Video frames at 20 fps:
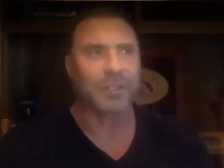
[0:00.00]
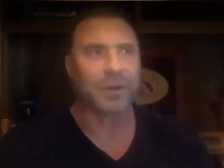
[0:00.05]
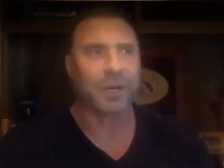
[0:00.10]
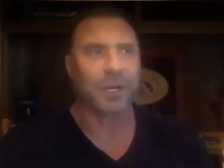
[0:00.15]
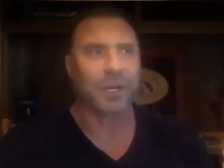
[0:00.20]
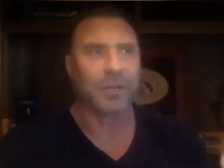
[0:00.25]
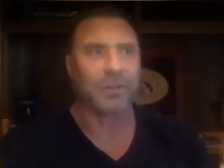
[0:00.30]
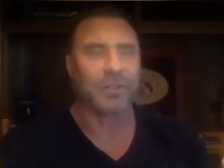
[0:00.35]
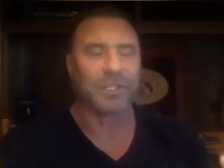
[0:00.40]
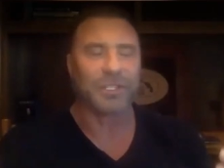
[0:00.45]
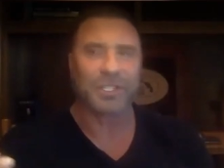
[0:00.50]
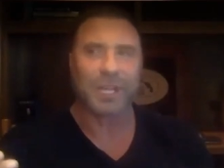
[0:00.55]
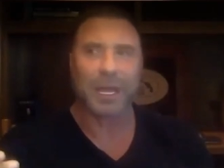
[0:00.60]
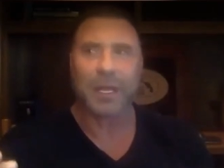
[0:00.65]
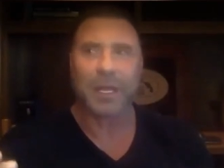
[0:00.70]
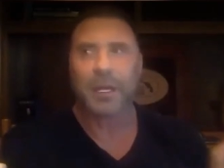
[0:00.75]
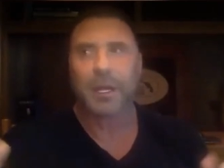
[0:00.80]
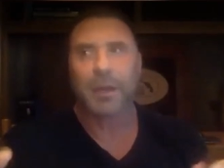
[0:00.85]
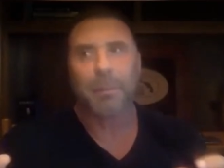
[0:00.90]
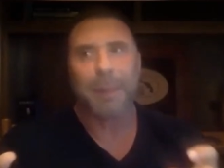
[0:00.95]
trying to do the
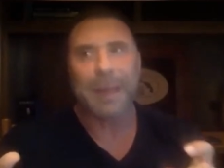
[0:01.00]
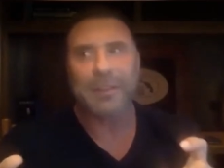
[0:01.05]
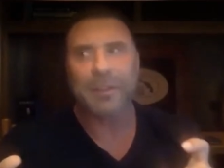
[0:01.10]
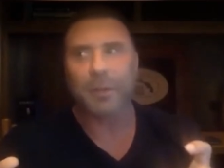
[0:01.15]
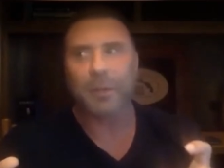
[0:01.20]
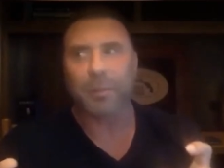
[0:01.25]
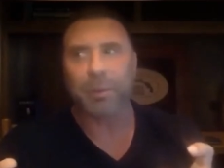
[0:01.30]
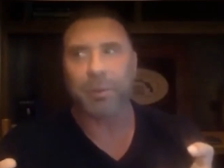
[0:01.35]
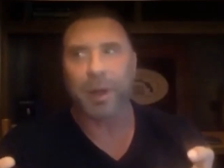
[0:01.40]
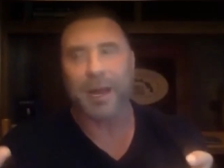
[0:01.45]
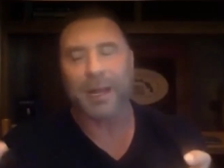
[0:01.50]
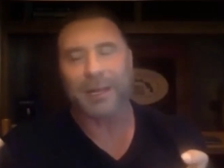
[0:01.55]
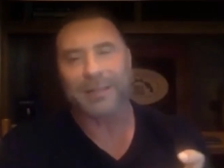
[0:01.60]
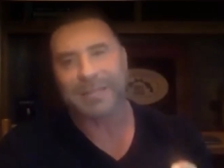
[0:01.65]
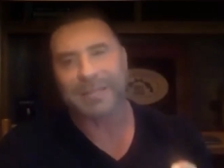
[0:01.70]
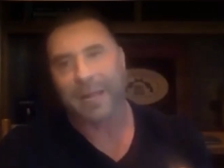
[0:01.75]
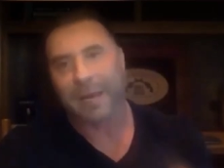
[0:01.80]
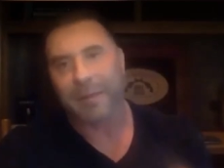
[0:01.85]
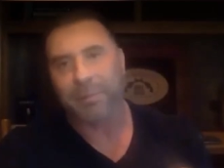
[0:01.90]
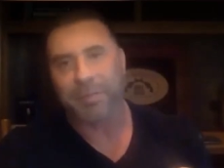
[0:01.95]
same, make their
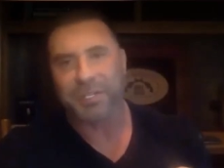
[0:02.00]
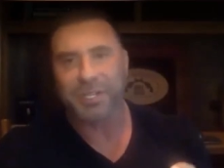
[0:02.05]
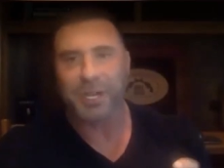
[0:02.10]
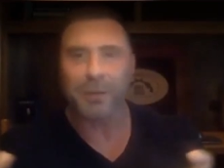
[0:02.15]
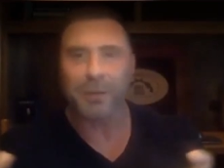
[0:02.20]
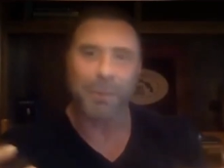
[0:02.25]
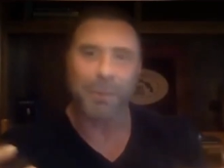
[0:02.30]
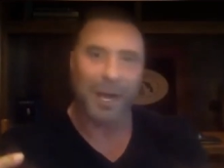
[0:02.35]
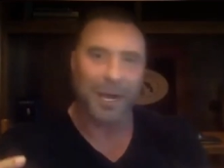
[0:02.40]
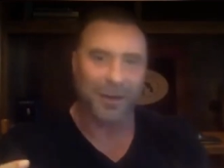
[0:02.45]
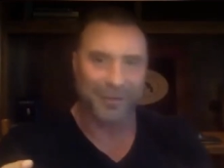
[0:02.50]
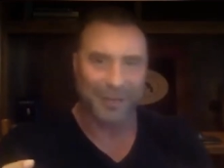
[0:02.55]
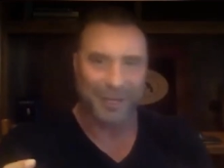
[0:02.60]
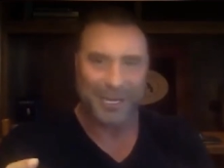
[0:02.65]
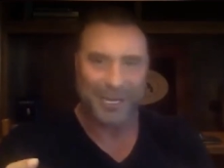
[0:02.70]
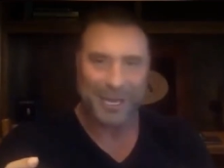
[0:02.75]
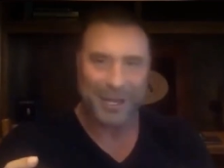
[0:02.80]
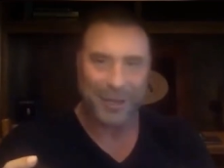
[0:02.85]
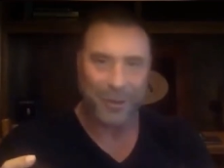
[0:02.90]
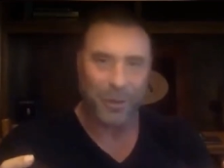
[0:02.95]
product 10% better
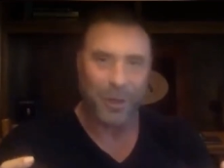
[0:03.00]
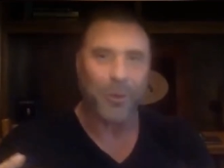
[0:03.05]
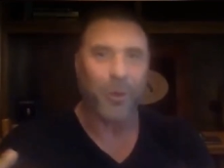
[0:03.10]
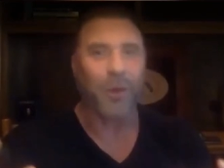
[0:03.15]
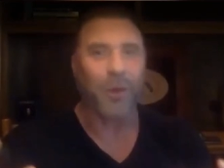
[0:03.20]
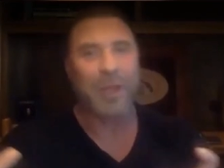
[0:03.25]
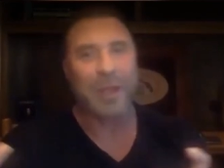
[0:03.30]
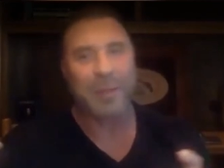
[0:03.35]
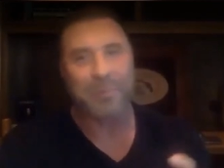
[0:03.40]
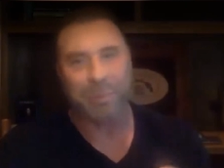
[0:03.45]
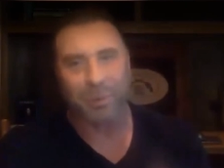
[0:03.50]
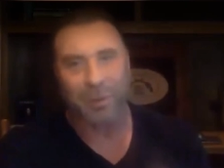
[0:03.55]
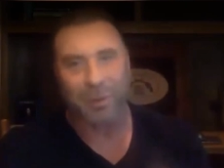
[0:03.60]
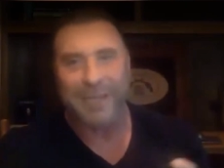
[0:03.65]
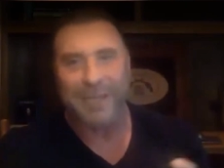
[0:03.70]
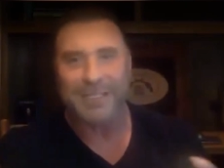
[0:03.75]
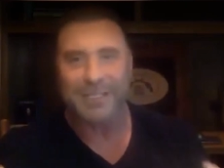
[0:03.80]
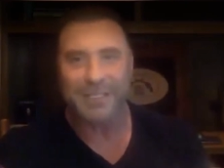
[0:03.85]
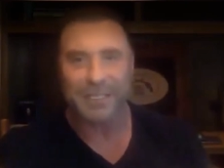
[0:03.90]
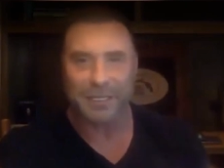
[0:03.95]
than the other one, or they
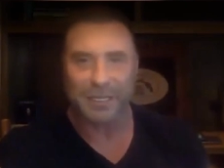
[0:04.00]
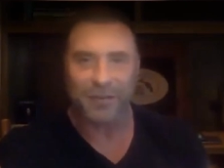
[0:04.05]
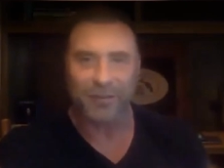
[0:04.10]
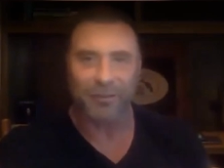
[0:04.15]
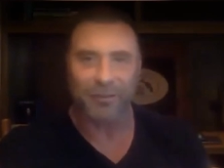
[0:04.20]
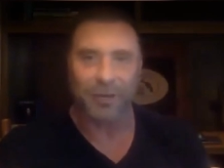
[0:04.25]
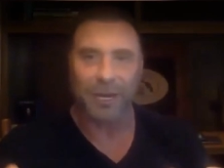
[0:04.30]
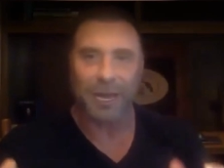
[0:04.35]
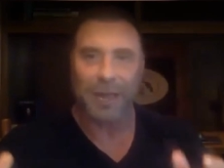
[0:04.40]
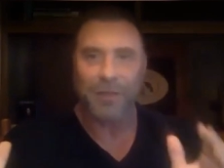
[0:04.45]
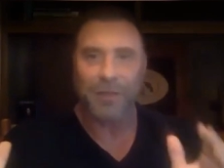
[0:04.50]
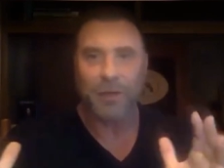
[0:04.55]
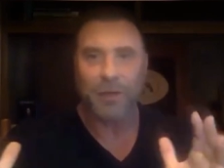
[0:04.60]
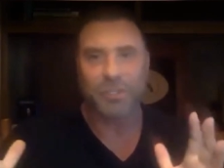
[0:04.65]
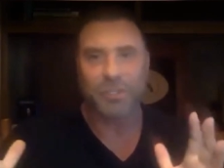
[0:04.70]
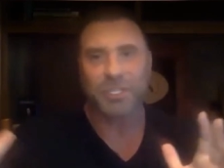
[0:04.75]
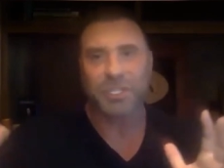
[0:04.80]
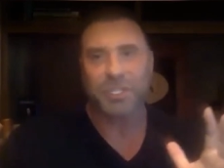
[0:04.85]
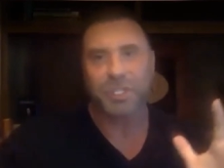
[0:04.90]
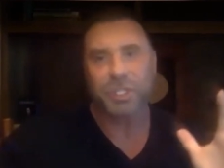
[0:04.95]
price yeah. it different. And
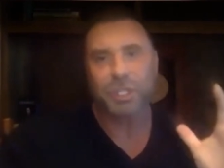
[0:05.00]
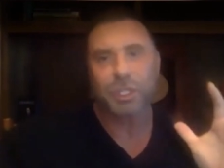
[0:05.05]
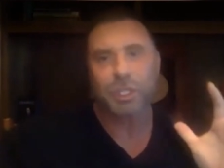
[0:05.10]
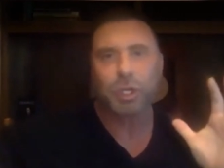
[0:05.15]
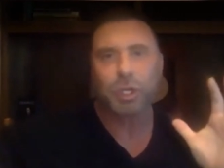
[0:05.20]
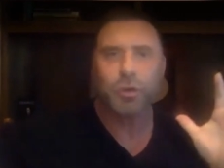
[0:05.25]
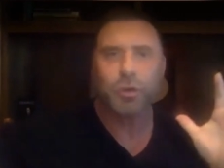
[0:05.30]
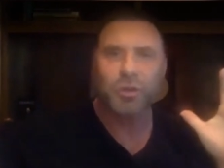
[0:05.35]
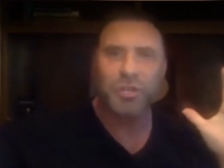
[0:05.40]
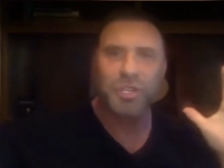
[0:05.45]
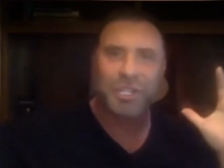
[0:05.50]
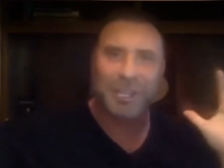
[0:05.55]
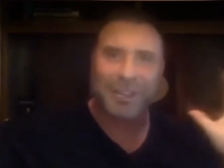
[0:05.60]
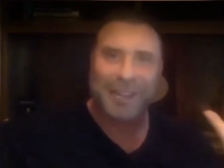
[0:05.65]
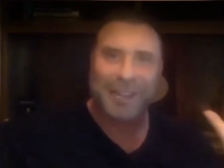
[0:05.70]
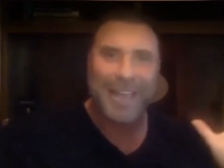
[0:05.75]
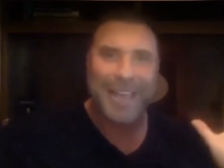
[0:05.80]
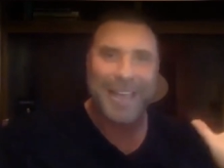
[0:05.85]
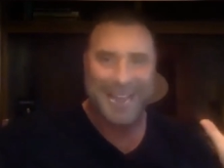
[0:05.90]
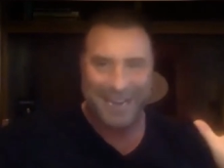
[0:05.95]
there's yeah. this huge
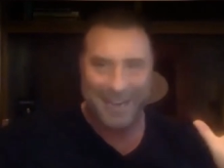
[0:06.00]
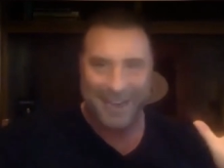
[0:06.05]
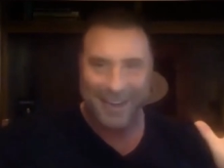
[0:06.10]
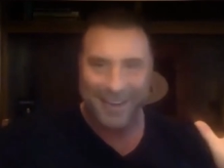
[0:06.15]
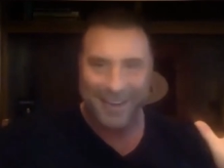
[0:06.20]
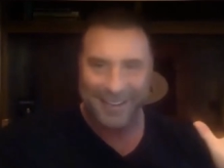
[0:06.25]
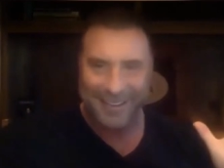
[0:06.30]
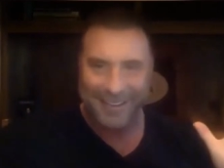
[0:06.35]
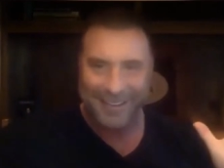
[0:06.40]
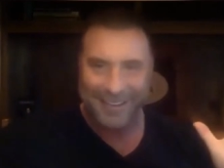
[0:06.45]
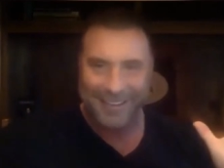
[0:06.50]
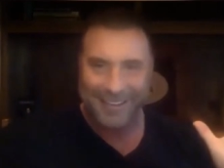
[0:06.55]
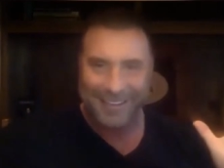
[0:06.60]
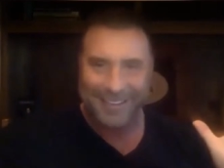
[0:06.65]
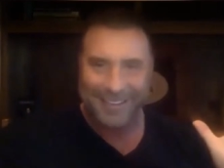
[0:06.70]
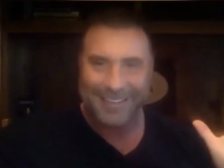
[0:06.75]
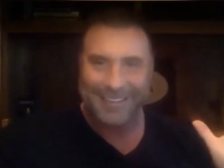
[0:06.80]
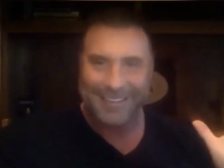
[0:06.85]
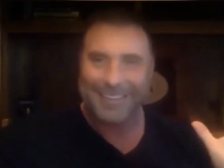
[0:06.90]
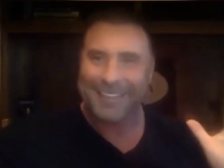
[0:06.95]
lane
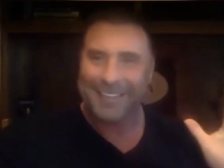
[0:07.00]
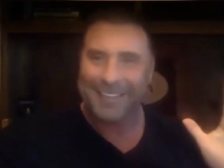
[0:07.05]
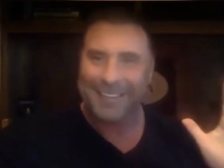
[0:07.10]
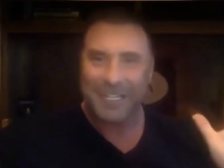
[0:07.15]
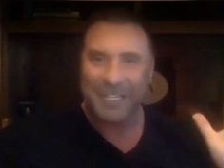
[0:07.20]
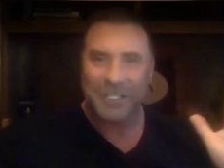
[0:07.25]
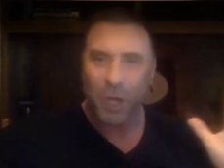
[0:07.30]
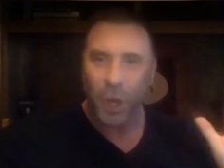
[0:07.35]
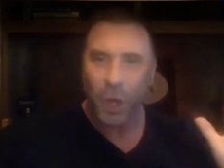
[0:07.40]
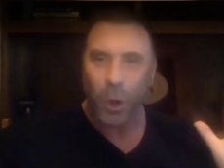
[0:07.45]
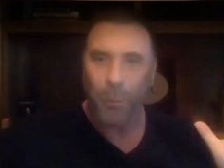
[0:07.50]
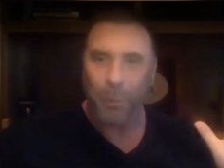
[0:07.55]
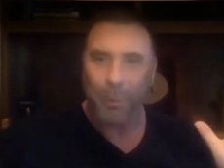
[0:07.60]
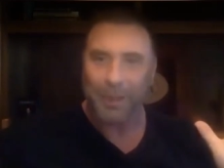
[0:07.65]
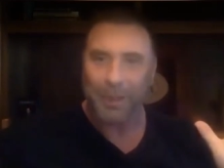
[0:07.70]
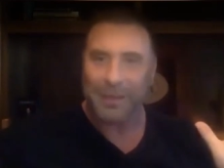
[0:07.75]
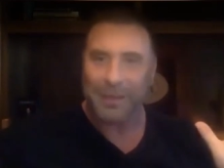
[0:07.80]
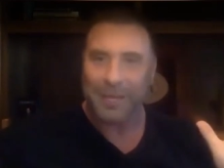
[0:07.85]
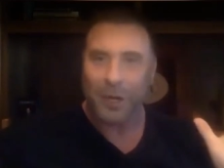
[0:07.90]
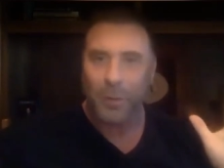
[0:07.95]
that's
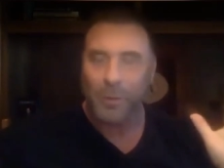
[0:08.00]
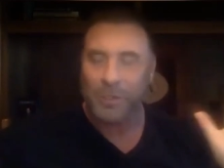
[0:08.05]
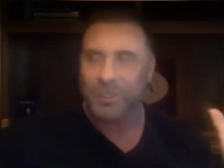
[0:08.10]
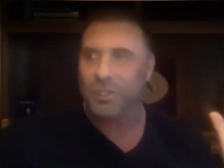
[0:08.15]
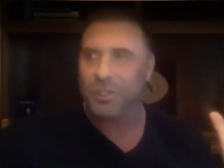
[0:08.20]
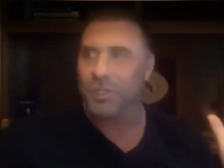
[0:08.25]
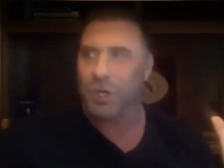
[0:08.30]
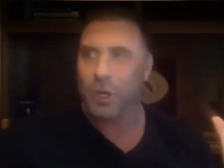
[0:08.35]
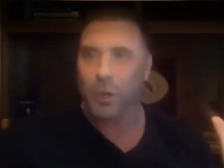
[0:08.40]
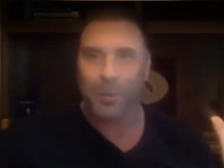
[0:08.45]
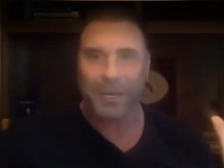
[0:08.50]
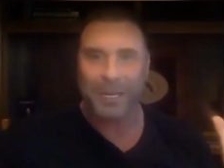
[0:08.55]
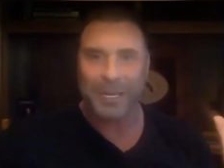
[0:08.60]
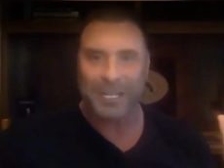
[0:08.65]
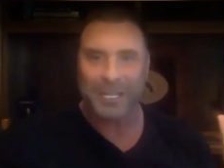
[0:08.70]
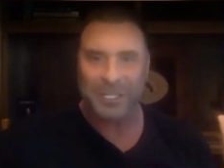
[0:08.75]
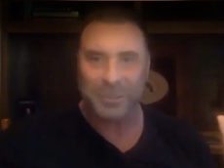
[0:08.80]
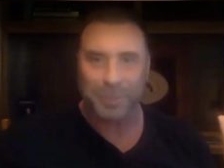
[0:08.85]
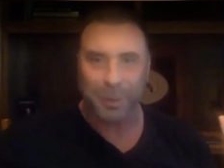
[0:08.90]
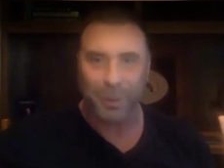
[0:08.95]
open that almost
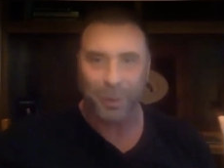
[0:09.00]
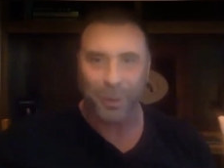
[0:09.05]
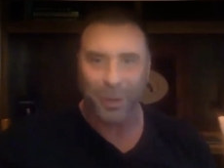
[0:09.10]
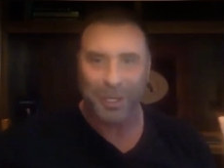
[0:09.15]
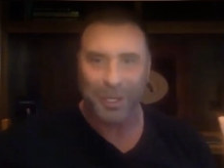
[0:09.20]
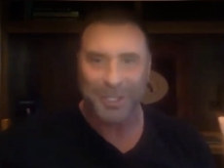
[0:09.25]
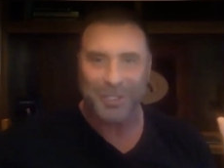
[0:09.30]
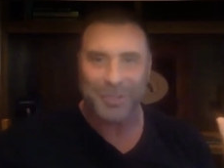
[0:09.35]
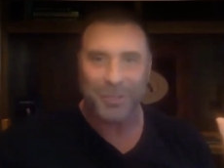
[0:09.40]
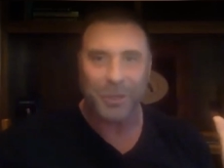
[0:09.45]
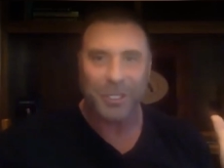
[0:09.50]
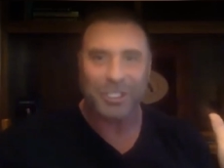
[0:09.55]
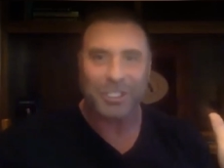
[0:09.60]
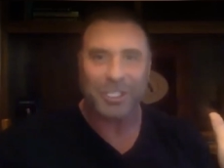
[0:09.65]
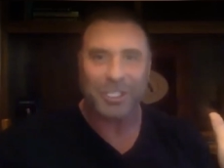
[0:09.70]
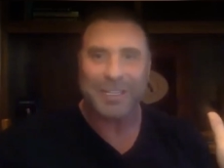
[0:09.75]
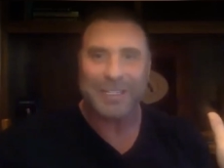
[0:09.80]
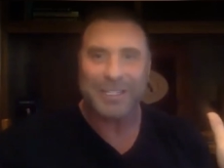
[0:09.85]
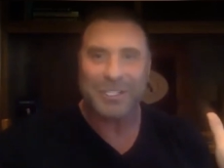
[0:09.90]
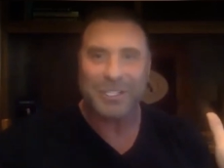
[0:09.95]
nobody explores,
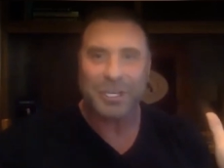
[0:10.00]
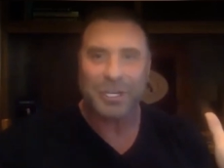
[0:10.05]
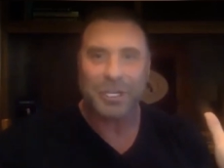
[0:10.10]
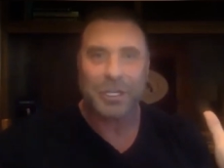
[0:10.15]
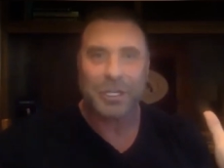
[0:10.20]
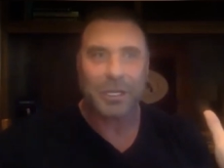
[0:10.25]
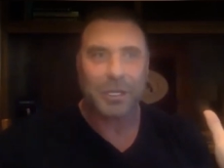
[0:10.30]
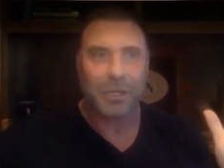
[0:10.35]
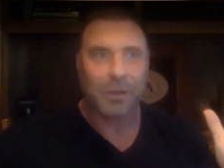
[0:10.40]
which is